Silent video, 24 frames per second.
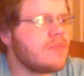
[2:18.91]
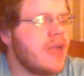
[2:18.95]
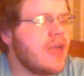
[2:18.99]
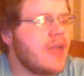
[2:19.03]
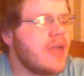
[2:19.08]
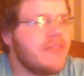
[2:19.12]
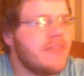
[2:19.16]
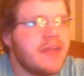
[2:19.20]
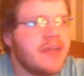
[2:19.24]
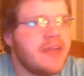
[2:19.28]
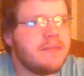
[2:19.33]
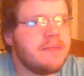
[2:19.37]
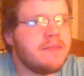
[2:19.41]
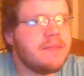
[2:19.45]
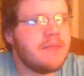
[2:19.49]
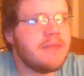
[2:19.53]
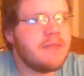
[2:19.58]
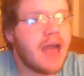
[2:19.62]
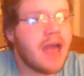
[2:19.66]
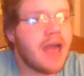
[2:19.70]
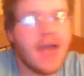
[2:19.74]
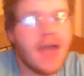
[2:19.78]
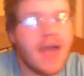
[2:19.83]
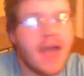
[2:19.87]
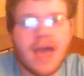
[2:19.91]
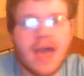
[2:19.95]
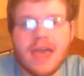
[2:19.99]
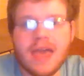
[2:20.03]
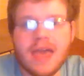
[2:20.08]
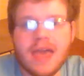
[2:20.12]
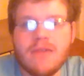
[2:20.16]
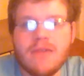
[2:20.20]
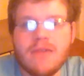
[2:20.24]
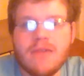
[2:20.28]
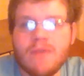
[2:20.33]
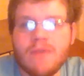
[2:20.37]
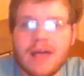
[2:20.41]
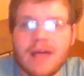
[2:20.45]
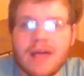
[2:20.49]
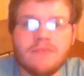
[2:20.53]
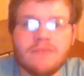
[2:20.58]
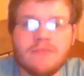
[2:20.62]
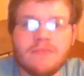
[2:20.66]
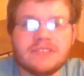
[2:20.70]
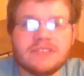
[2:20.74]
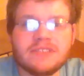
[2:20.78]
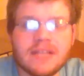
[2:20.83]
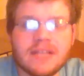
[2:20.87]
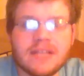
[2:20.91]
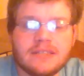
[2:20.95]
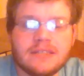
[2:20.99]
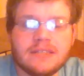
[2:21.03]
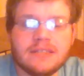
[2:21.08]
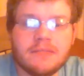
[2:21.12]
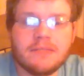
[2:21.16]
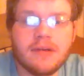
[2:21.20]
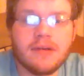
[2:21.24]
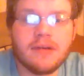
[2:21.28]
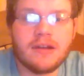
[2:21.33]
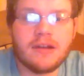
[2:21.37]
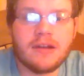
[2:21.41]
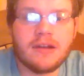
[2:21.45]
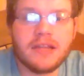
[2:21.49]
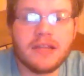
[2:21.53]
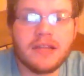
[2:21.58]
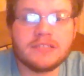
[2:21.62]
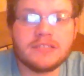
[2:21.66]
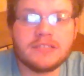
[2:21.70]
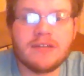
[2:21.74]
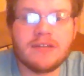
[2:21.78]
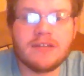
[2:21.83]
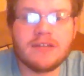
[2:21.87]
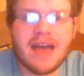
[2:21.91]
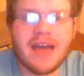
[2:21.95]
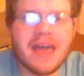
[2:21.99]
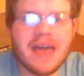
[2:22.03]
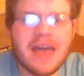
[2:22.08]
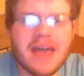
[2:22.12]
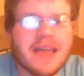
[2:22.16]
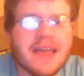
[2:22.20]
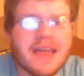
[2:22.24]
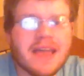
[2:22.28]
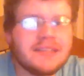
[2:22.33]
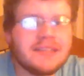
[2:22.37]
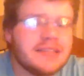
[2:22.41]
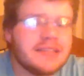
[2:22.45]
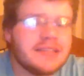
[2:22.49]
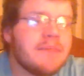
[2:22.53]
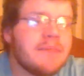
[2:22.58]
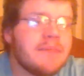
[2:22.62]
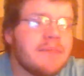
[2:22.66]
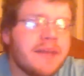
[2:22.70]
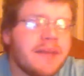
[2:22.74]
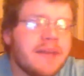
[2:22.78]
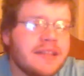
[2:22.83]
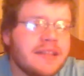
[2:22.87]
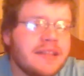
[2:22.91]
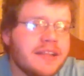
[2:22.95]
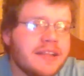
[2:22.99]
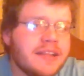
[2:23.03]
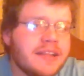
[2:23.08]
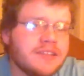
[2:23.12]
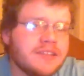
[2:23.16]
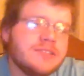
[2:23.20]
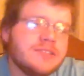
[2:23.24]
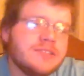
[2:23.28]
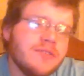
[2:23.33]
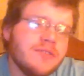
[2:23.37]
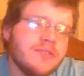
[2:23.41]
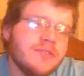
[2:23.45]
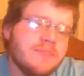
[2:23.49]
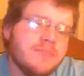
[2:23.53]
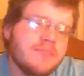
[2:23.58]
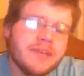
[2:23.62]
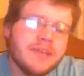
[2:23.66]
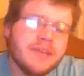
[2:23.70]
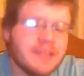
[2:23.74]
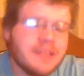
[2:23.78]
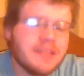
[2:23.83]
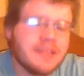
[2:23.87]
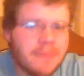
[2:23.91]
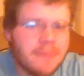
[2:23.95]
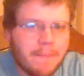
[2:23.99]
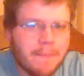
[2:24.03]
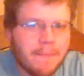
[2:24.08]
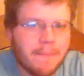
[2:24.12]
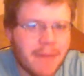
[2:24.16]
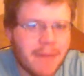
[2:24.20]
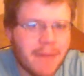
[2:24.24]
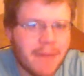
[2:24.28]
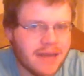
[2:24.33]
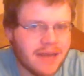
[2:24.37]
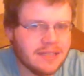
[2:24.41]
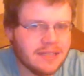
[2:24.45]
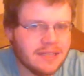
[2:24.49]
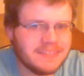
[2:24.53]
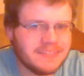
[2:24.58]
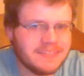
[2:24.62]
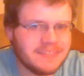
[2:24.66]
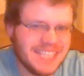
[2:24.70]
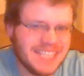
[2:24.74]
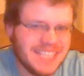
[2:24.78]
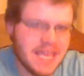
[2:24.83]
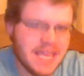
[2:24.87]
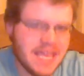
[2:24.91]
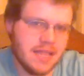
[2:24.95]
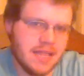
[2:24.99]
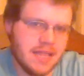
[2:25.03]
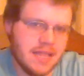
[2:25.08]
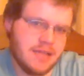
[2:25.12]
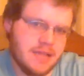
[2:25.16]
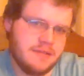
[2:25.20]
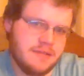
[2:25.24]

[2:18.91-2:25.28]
and then I was not done partying, so I stopped by the liquor store and picked up a bottle of tequila.